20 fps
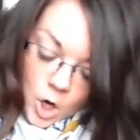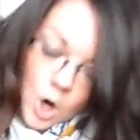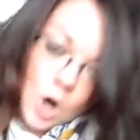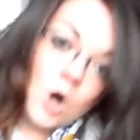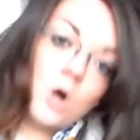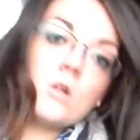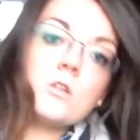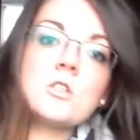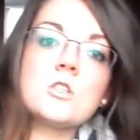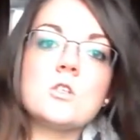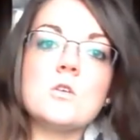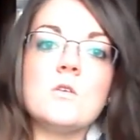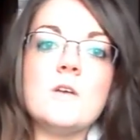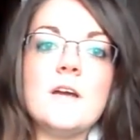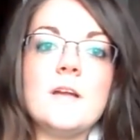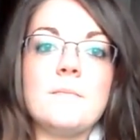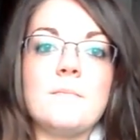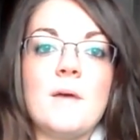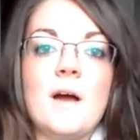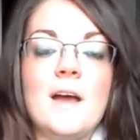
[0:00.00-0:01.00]
Also
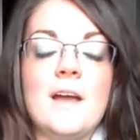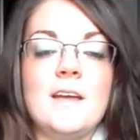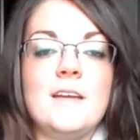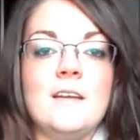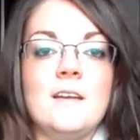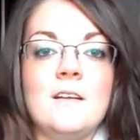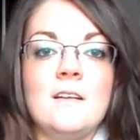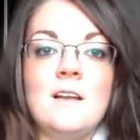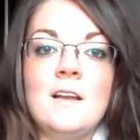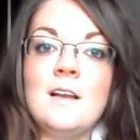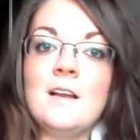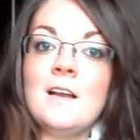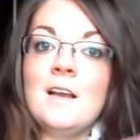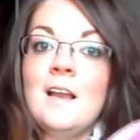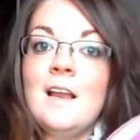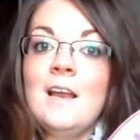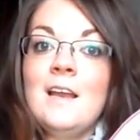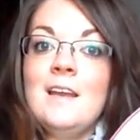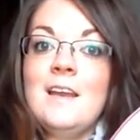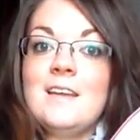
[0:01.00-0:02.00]
in my
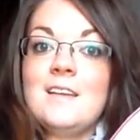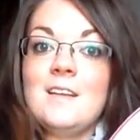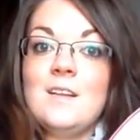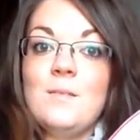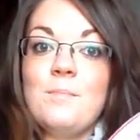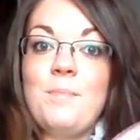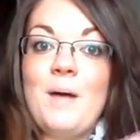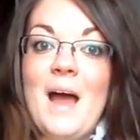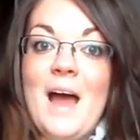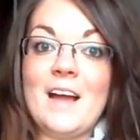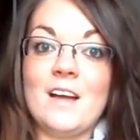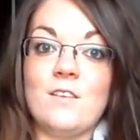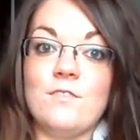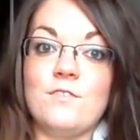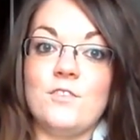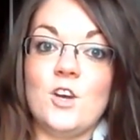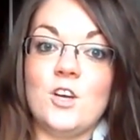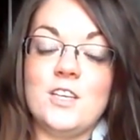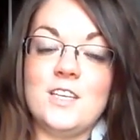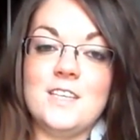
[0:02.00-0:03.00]
little bag
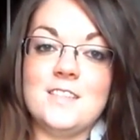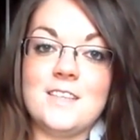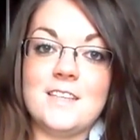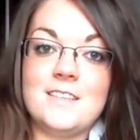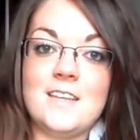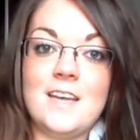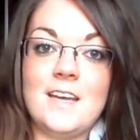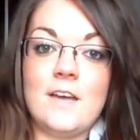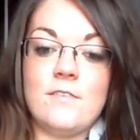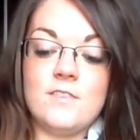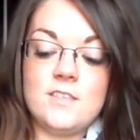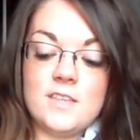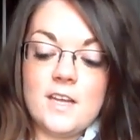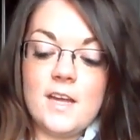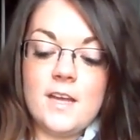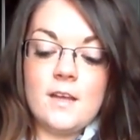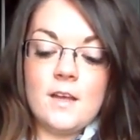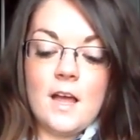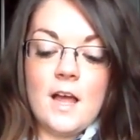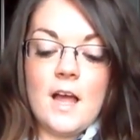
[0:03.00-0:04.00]
of goodies I take every
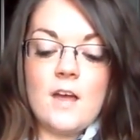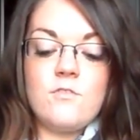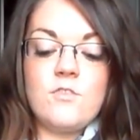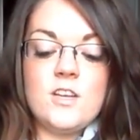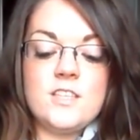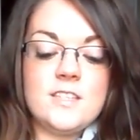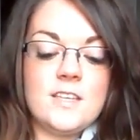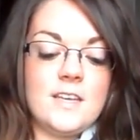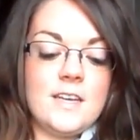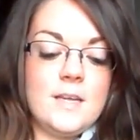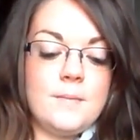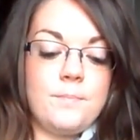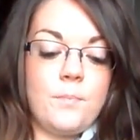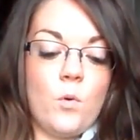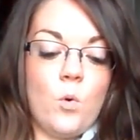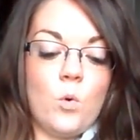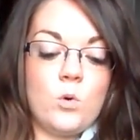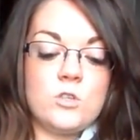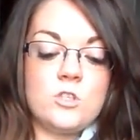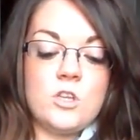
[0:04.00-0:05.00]
day, I've recently
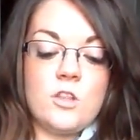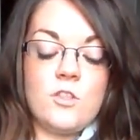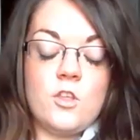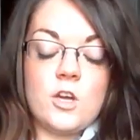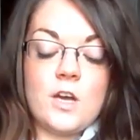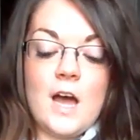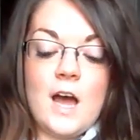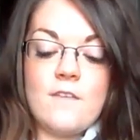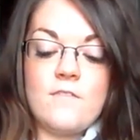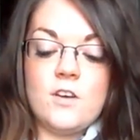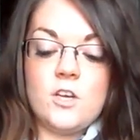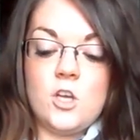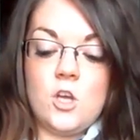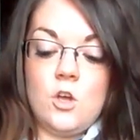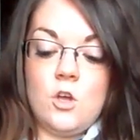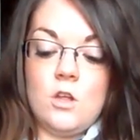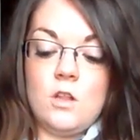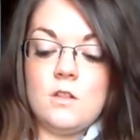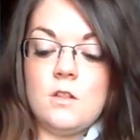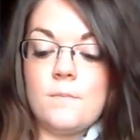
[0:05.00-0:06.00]
bought the
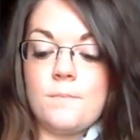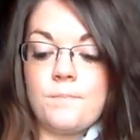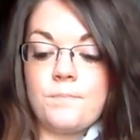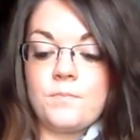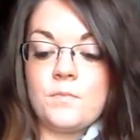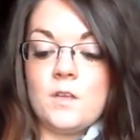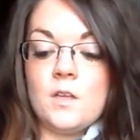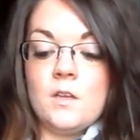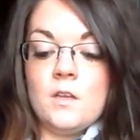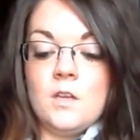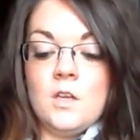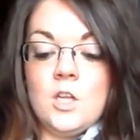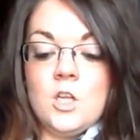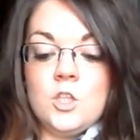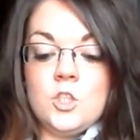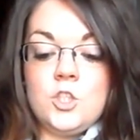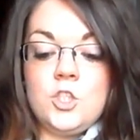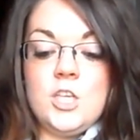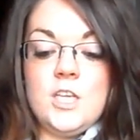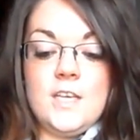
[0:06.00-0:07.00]
CoverGirl
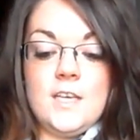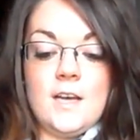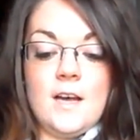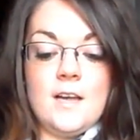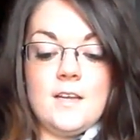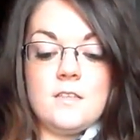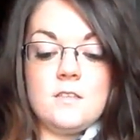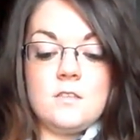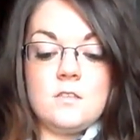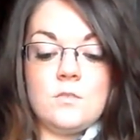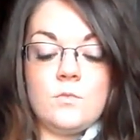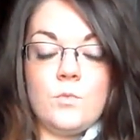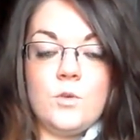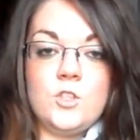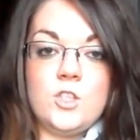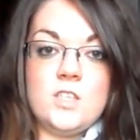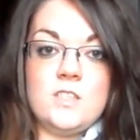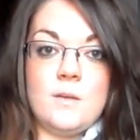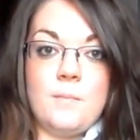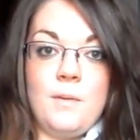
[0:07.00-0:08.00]
Chicas,
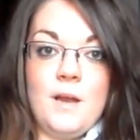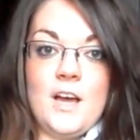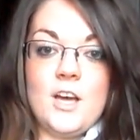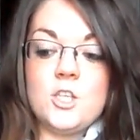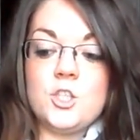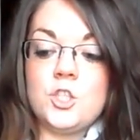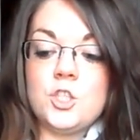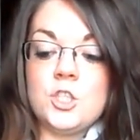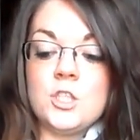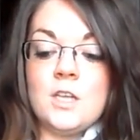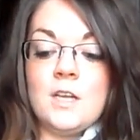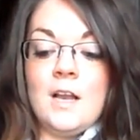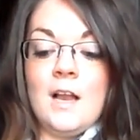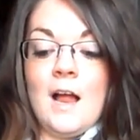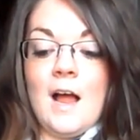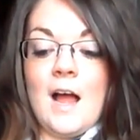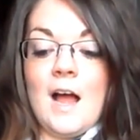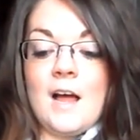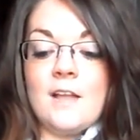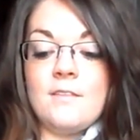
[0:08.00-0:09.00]
which is a blush,
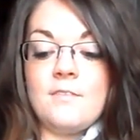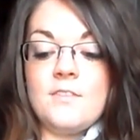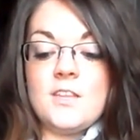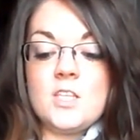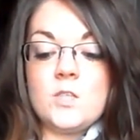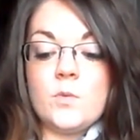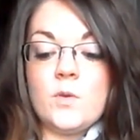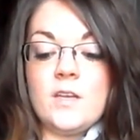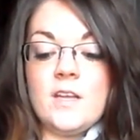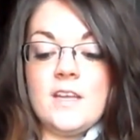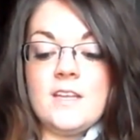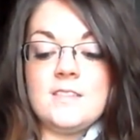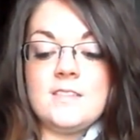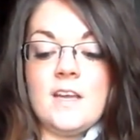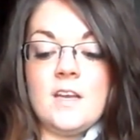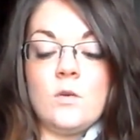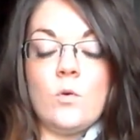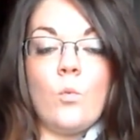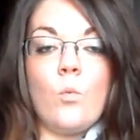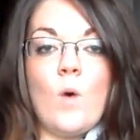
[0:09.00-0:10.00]
and this one is
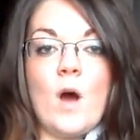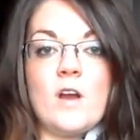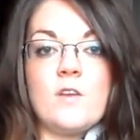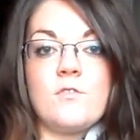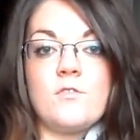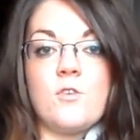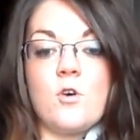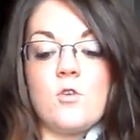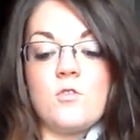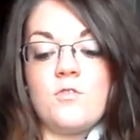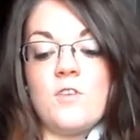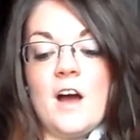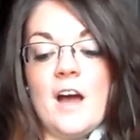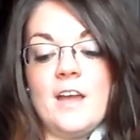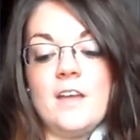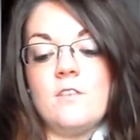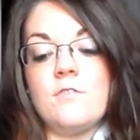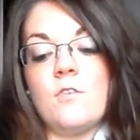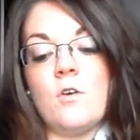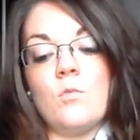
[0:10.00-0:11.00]
in
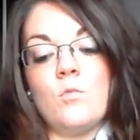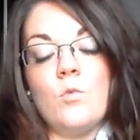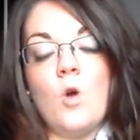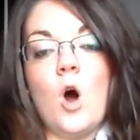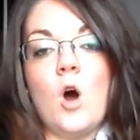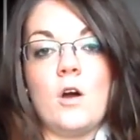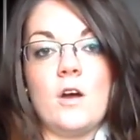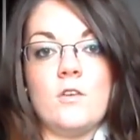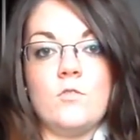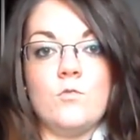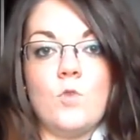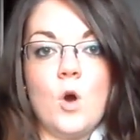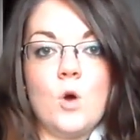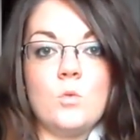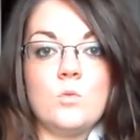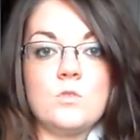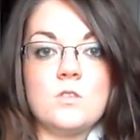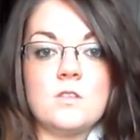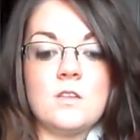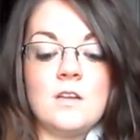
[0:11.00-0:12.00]
145 Rock and
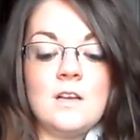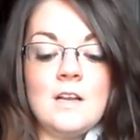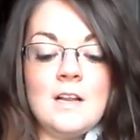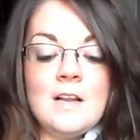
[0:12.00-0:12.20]
Rose.